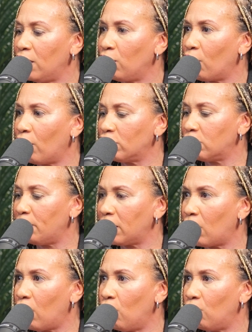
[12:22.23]
your
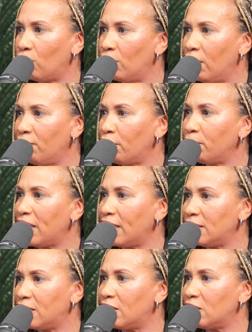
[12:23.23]
ultimate goal, from
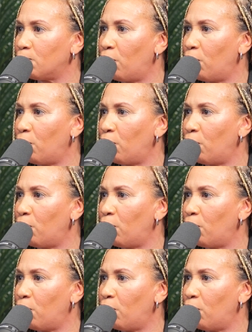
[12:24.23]
getting to this